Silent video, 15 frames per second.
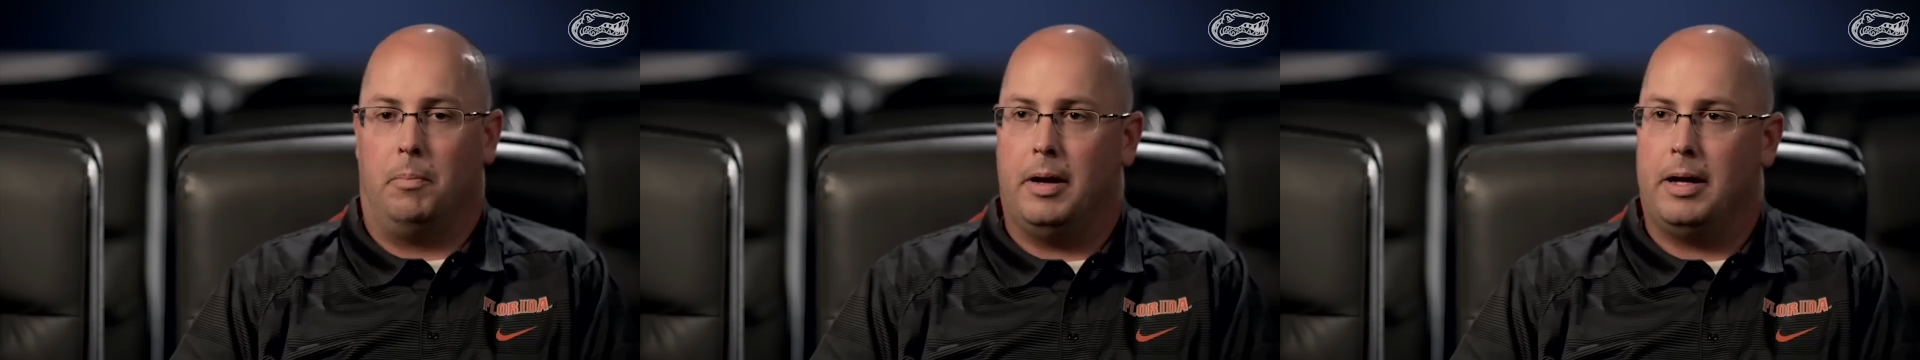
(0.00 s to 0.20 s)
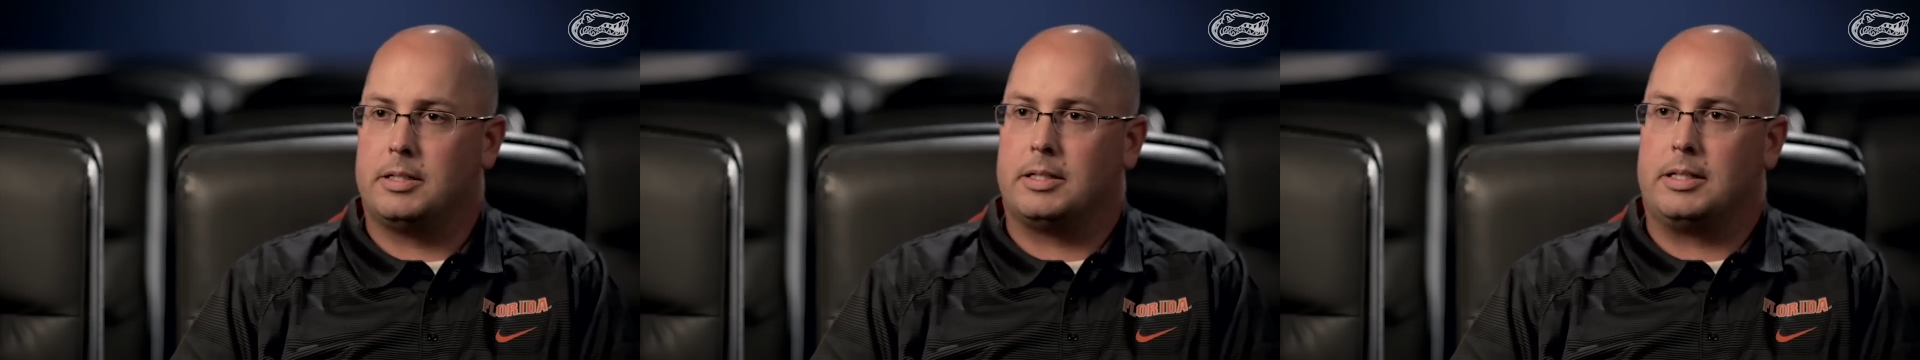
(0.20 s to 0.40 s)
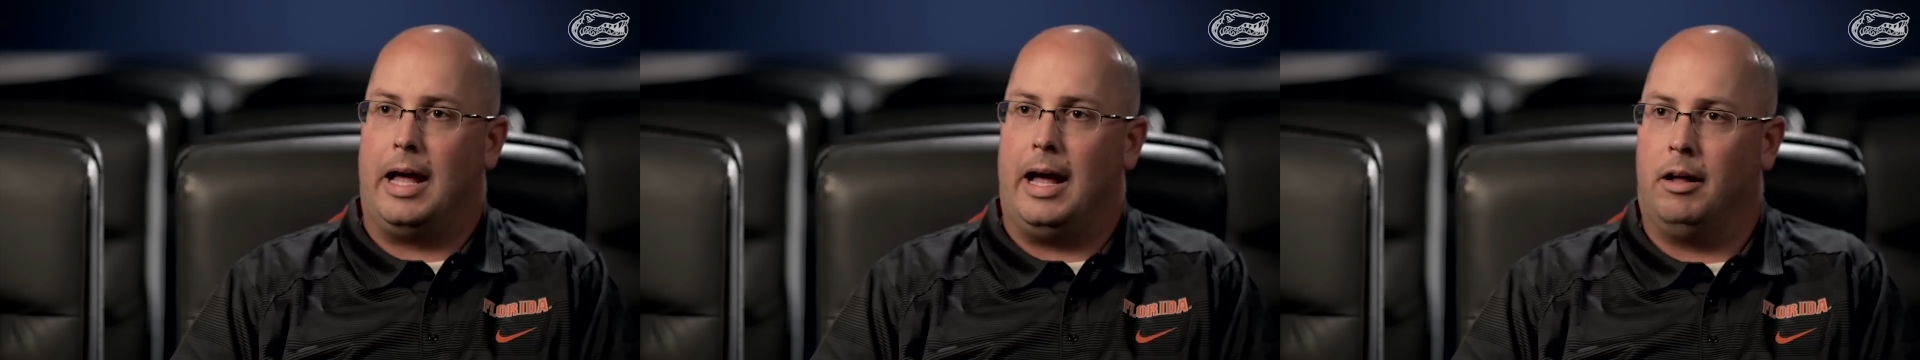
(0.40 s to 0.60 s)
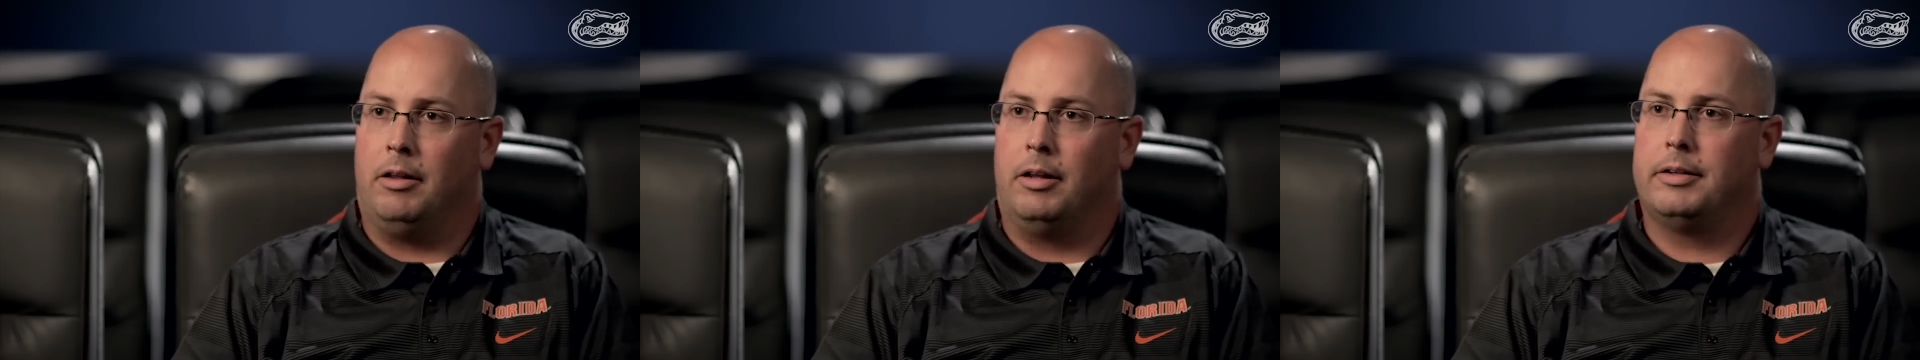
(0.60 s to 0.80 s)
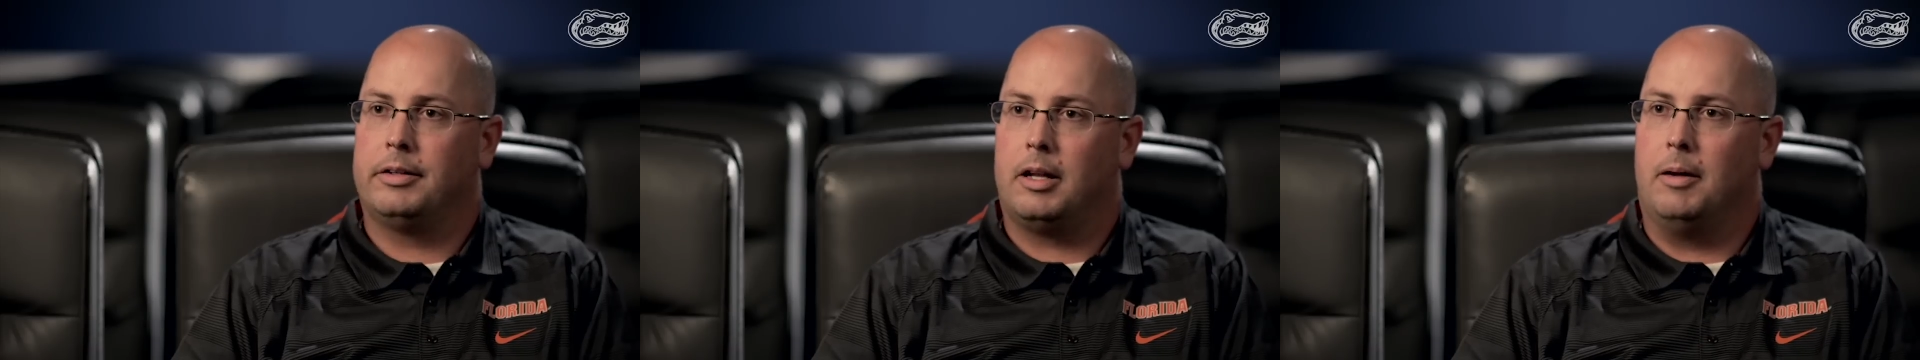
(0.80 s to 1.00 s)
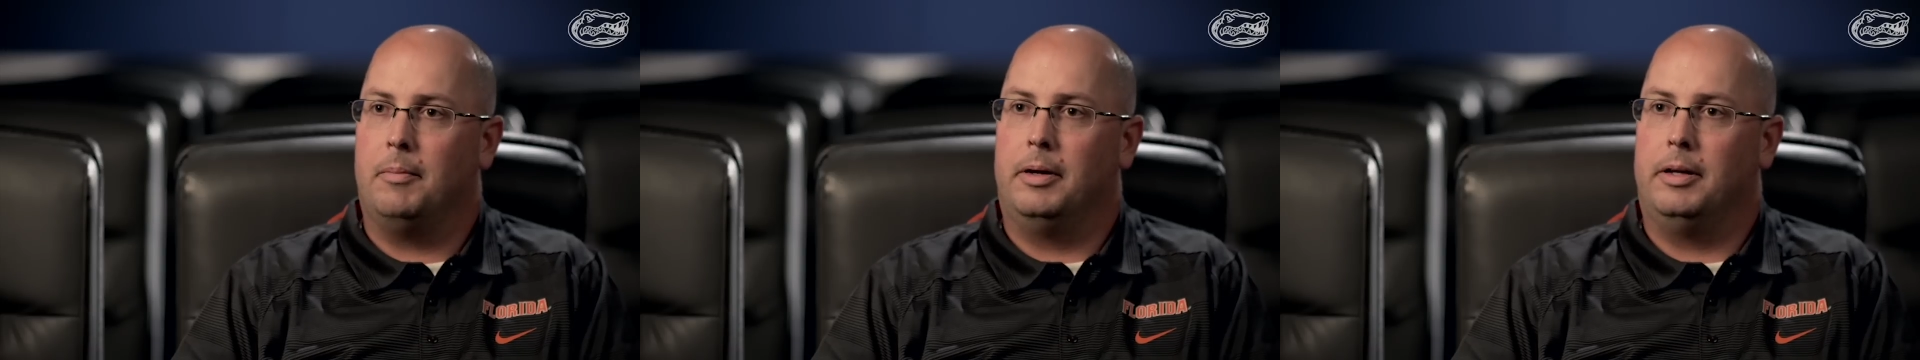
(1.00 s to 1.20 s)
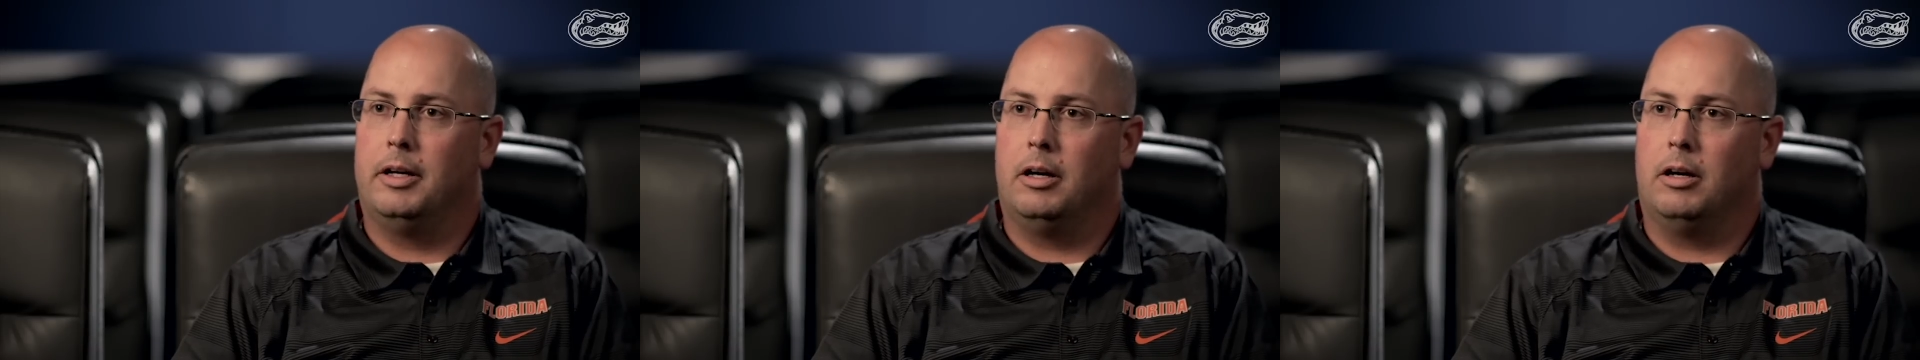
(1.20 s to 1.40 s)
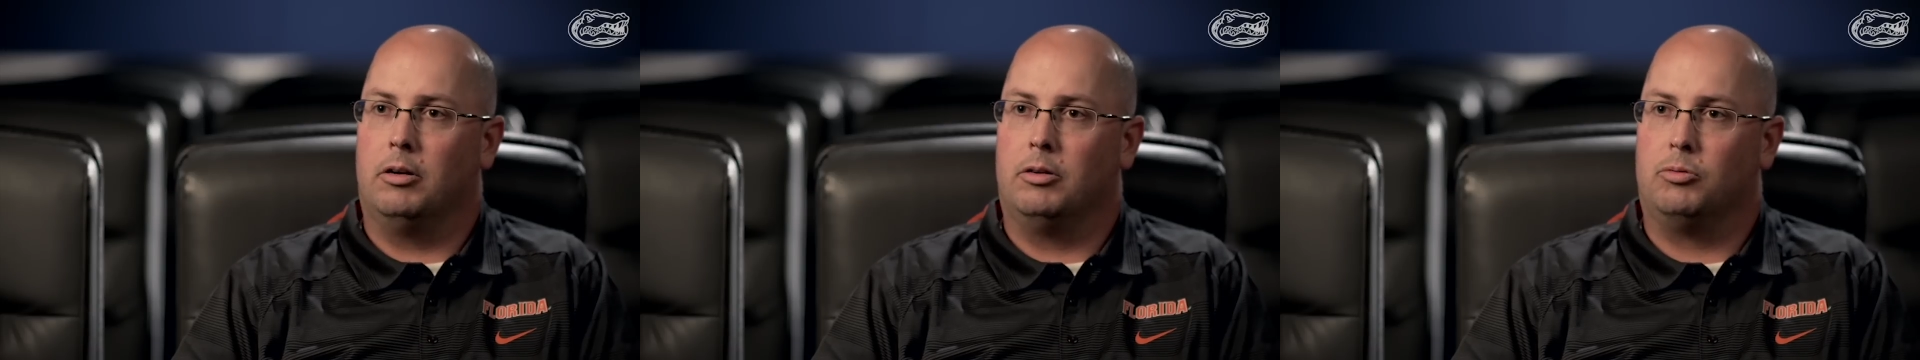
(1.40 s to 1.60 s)
best talent. I mean,
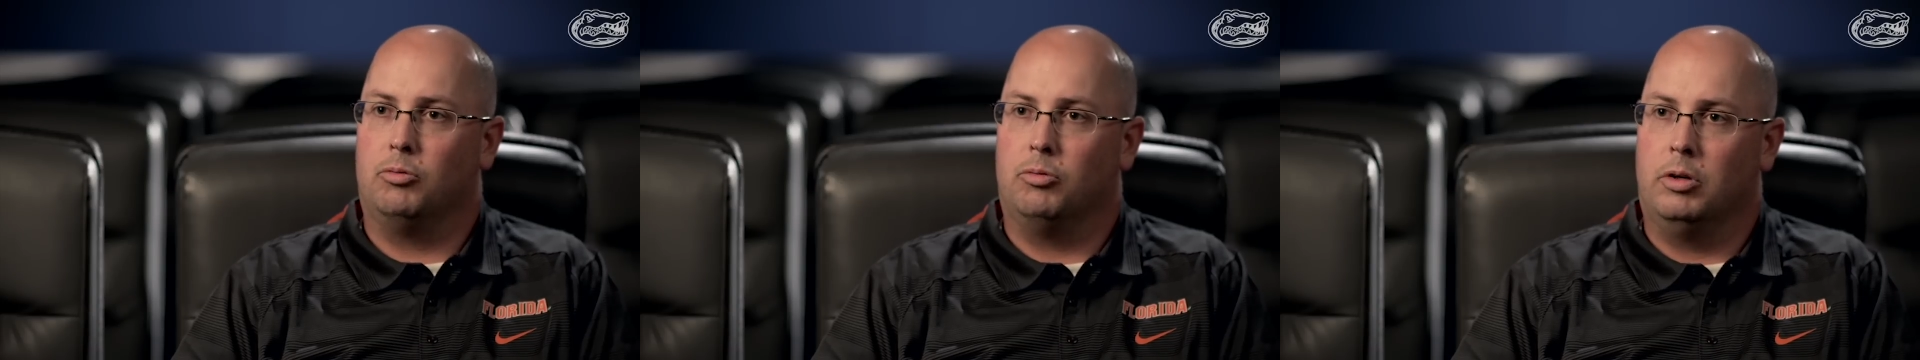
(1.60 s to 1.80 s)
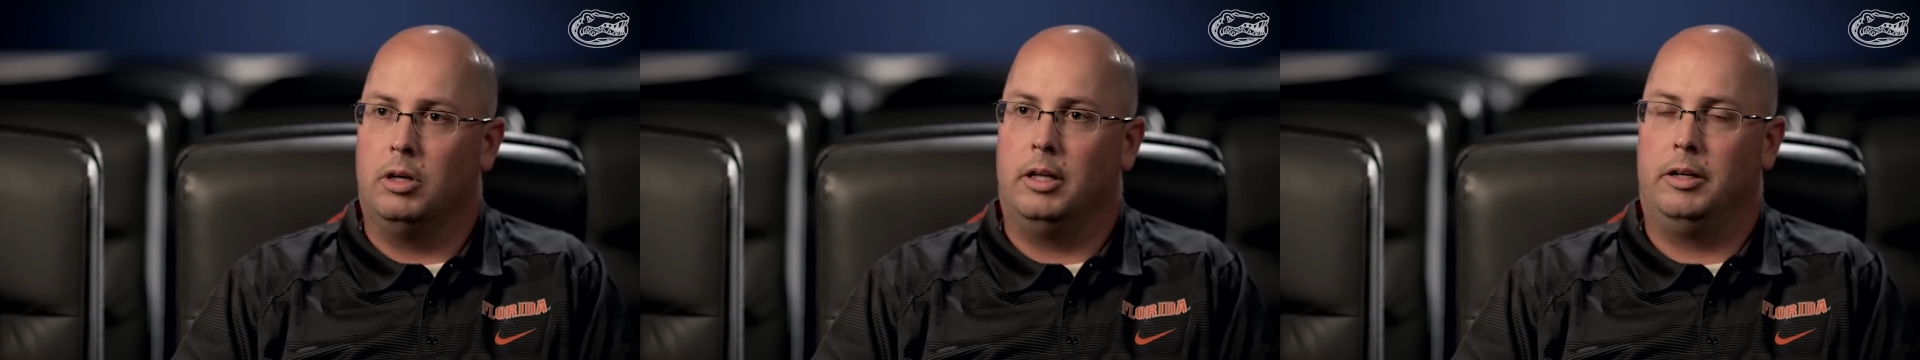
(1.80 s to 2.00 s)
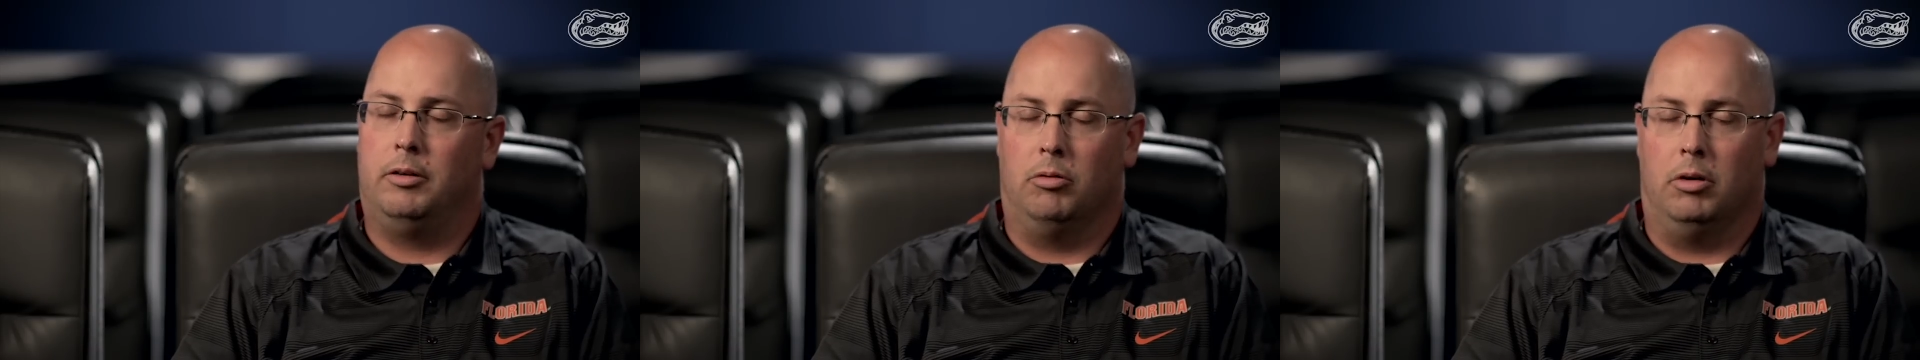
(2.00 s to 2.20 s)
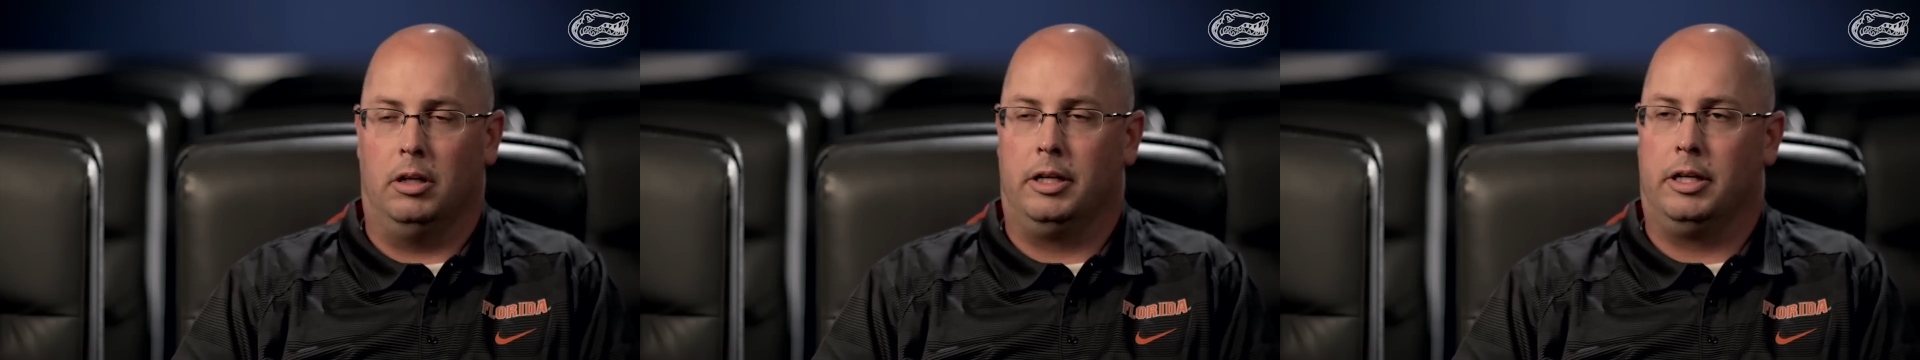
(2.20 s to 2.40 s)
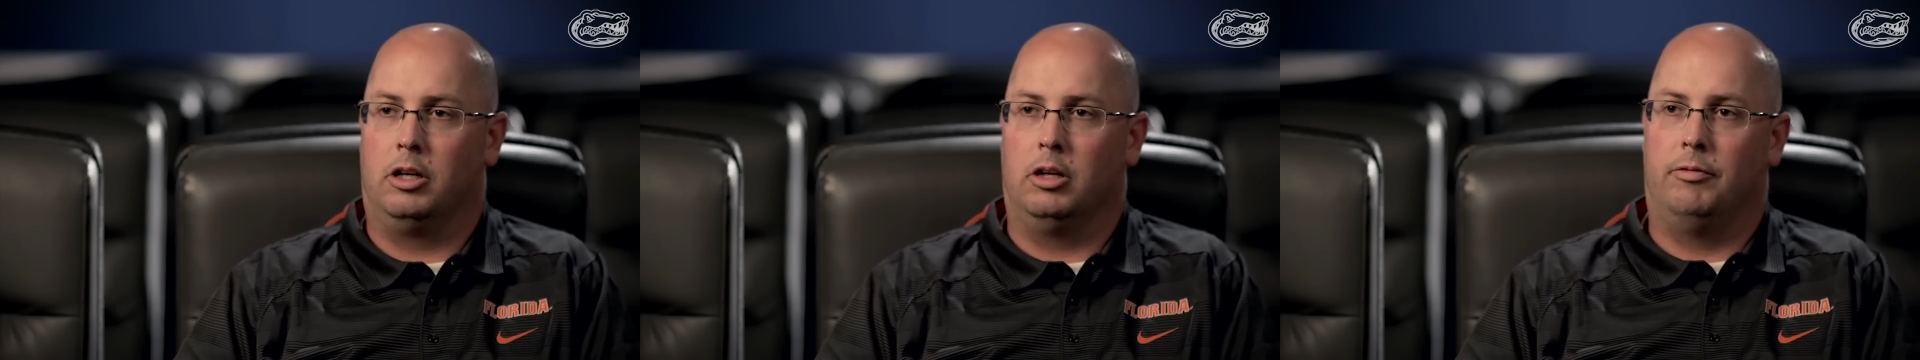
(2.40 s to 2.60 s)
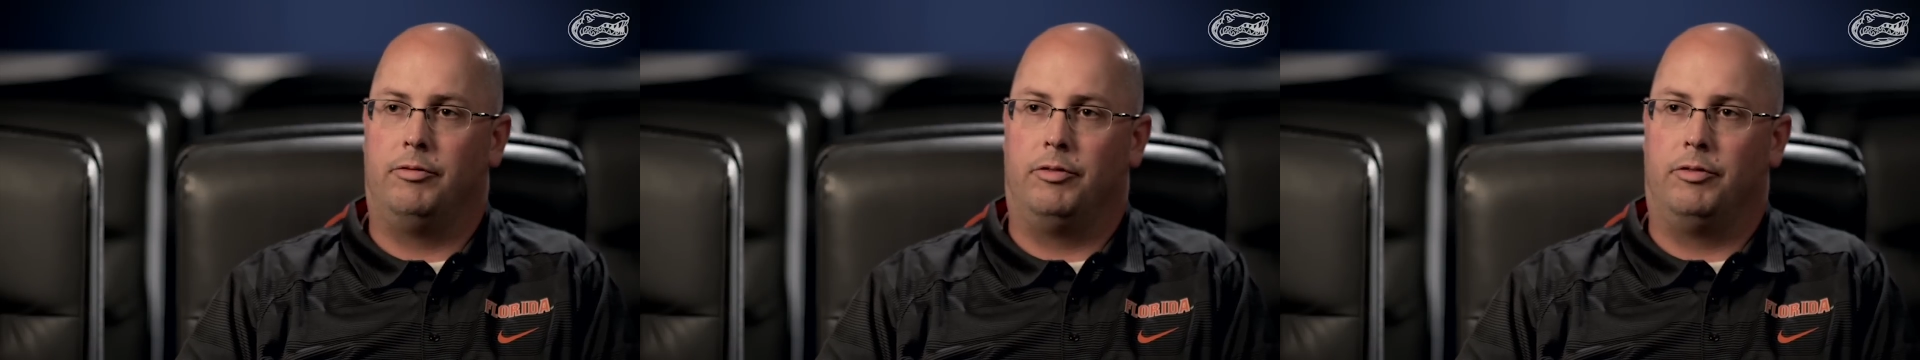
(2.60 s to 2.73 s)
there's really really good